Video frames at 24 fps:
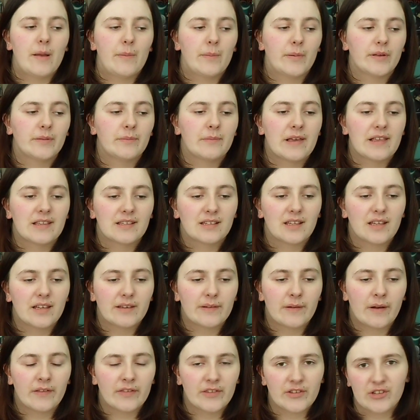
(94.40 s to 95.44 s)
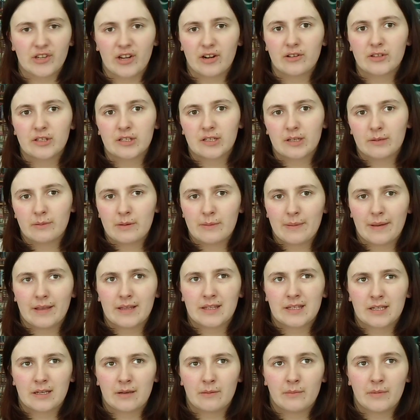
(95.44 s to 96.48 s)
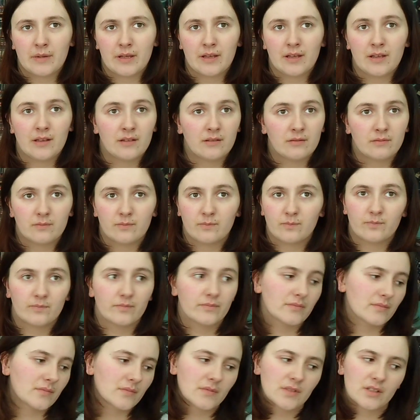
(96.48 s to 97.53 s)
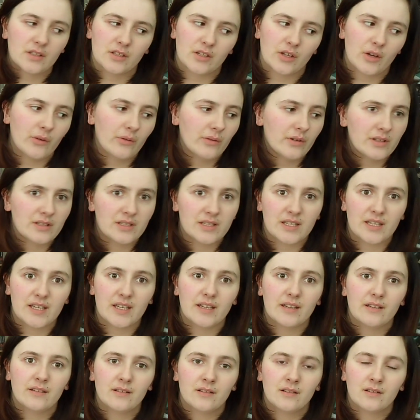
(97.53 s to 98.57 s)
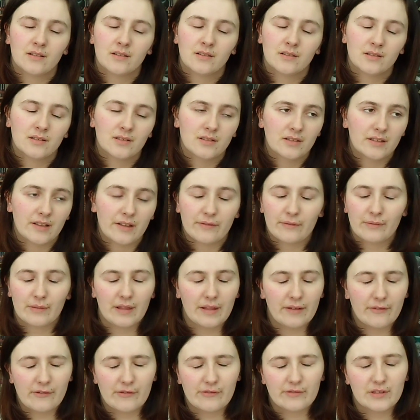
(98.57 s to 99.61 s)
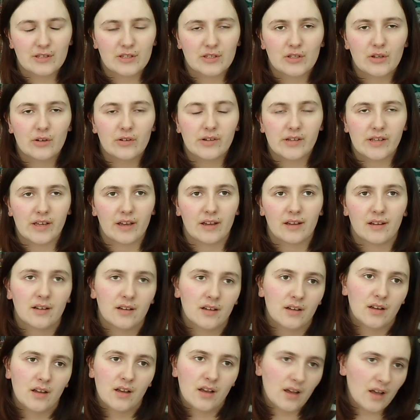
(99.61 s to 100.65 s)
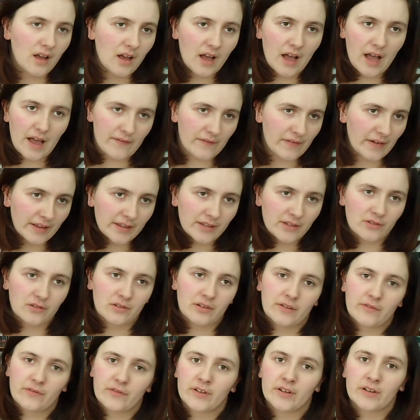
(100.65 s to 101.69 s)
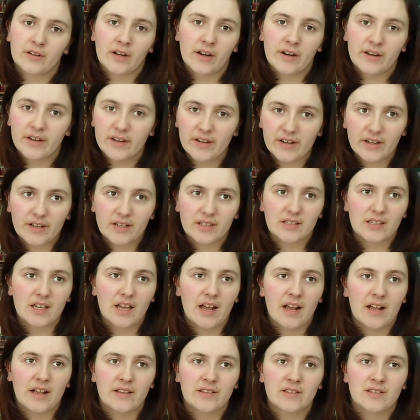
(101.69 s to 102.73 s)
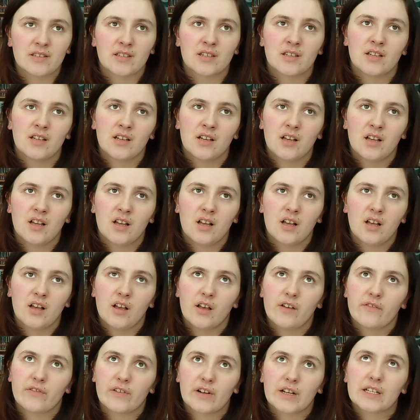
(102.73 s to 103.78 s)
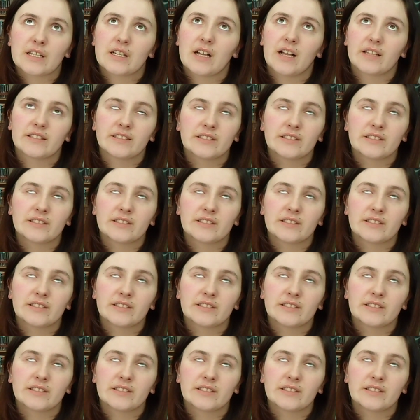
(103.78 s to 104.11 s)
But basically what the channel is going to be, it's going to be, a teen living with dystonia. I've had dystonia for 9 years, and when